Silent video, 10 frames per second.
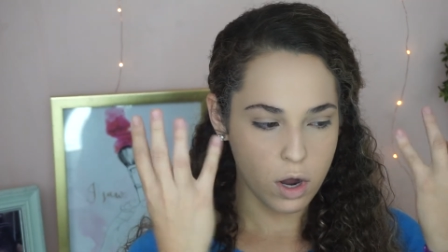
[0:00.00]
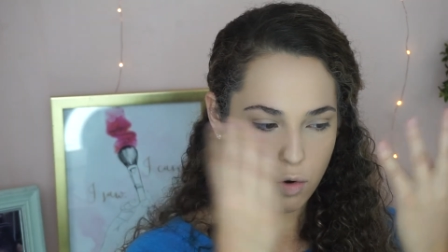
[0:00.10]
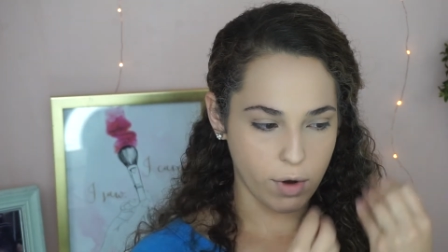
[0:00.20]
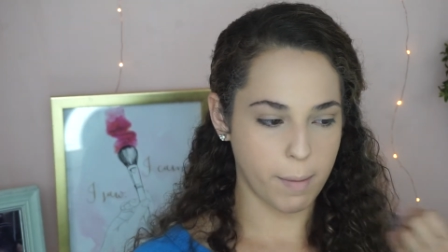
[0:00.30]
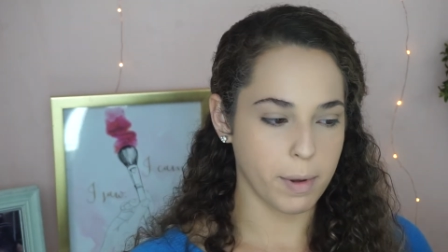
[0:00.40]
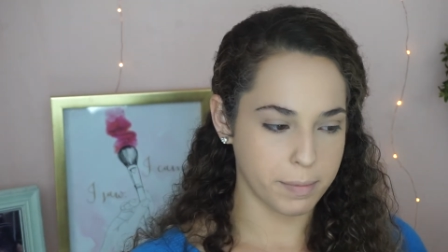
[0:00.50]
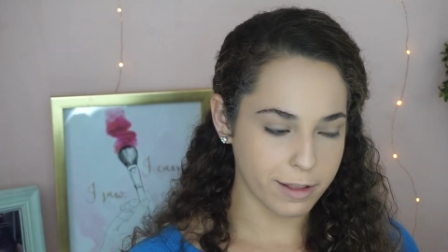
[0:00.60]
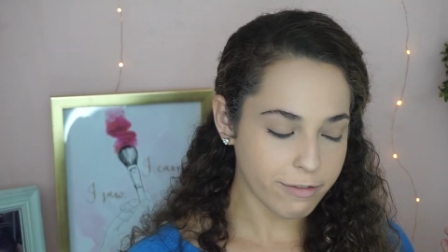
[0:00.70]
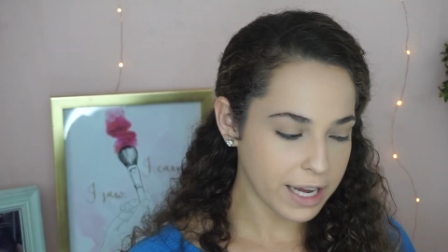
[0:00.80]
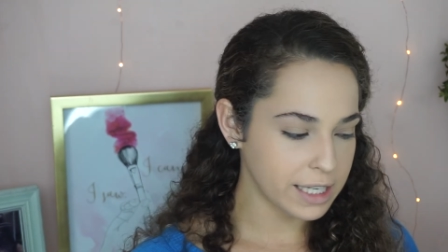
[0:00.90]
wrap up the
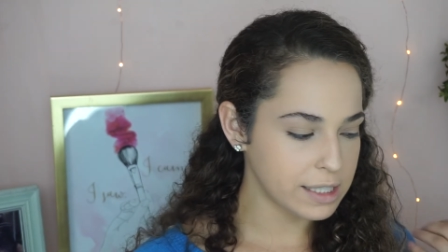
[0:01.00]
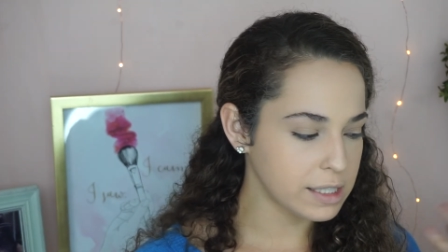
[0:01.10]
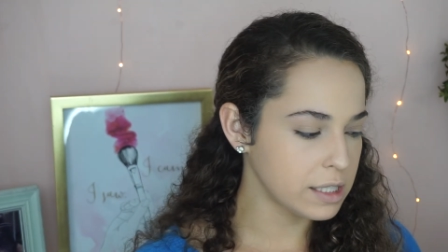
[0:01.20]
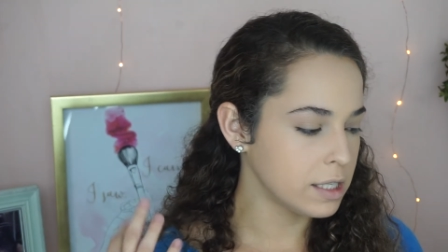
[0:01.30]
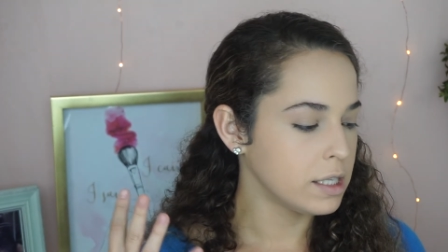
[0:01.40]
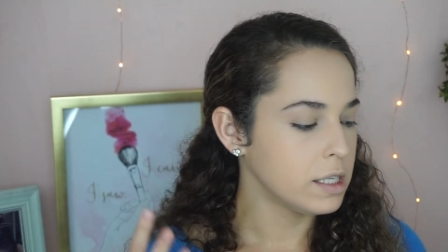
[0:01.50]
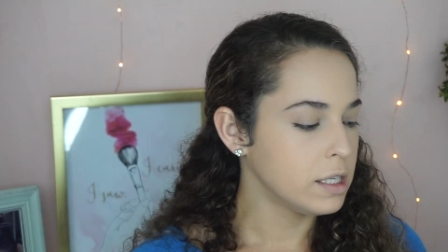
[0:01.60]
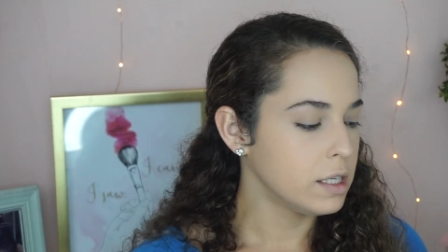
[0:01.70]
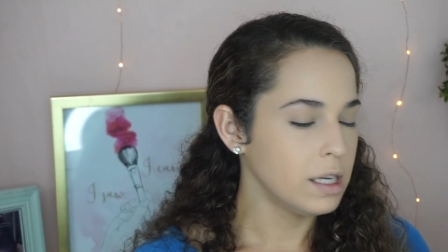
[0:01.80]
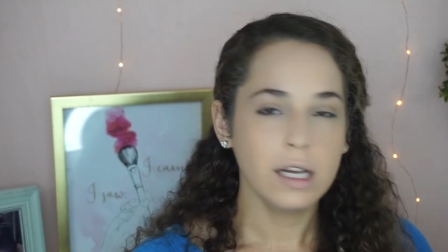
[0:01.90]
face,
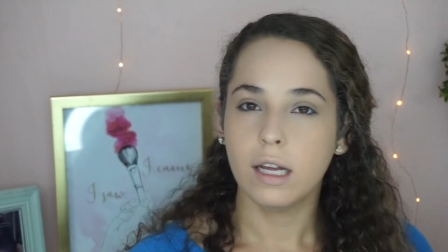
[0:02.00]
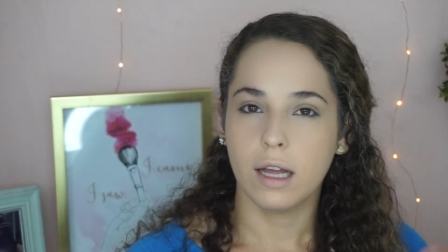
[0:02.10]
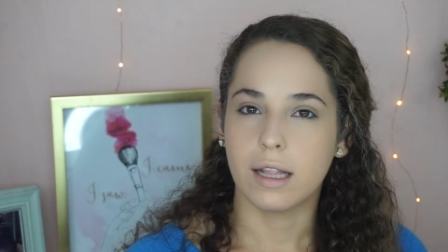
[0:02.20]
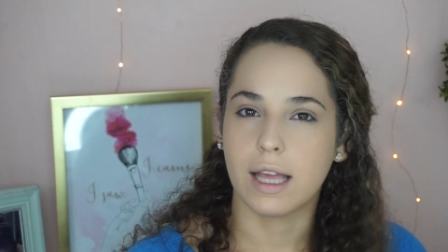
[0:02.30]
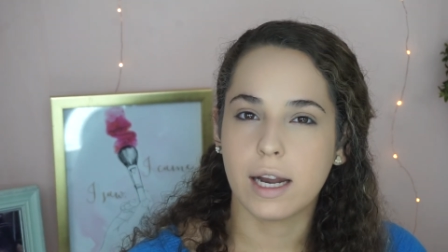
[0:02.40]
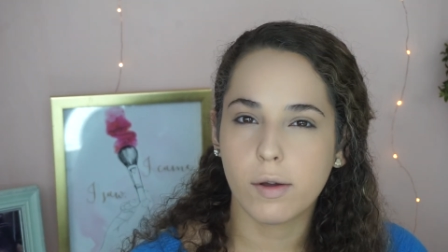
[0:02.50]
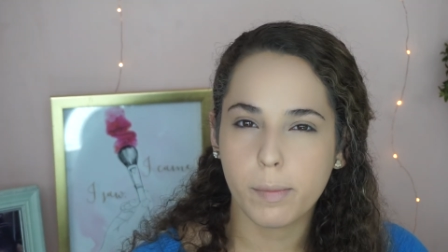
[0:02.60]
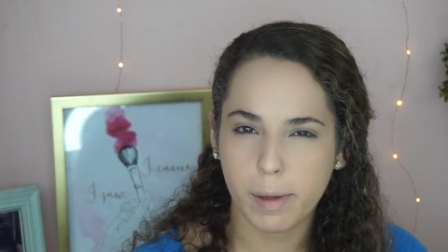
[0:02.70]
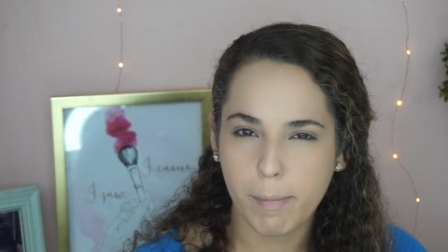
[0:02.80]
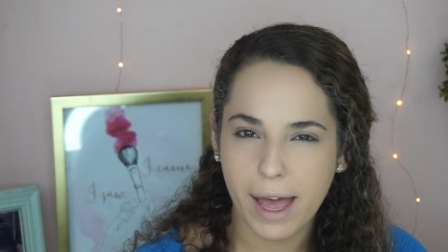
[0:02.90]
and then I'll
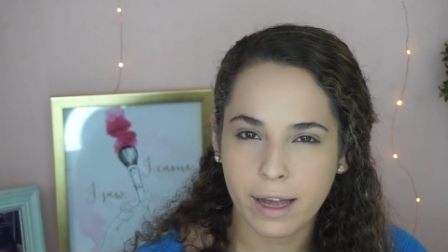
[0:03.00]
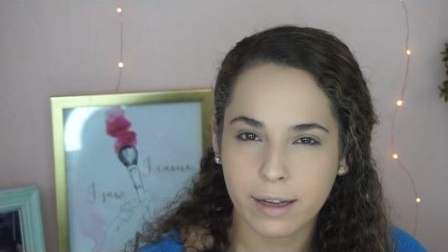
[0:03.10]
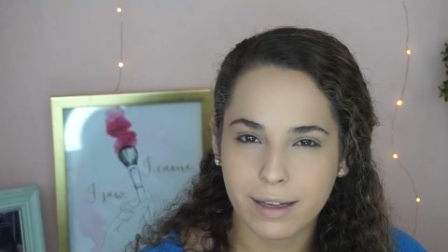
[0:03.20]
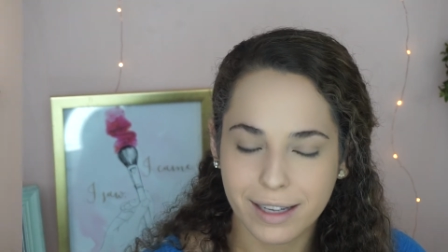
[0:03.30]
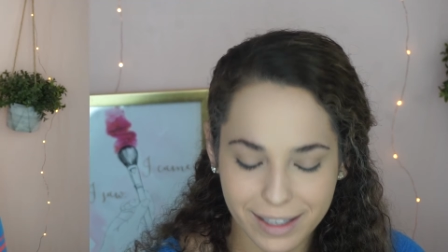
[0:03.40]
be back.